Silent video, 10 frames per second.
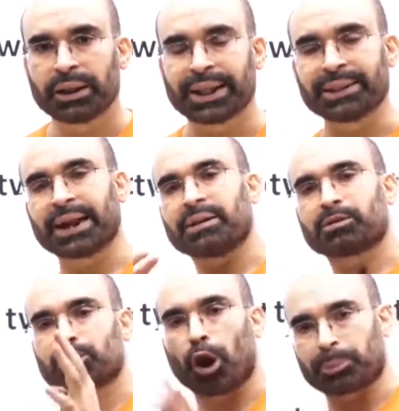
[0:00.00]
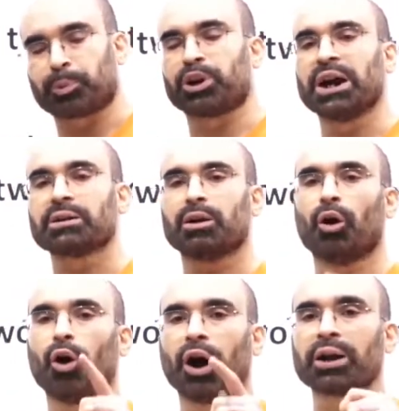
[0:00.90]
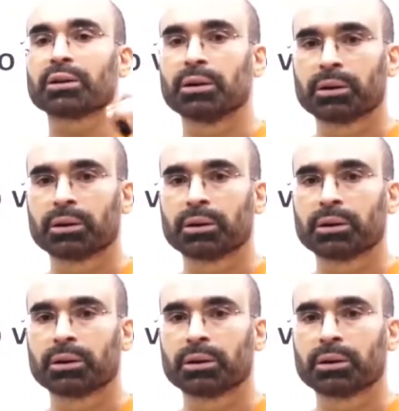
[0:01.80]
then that is dot product or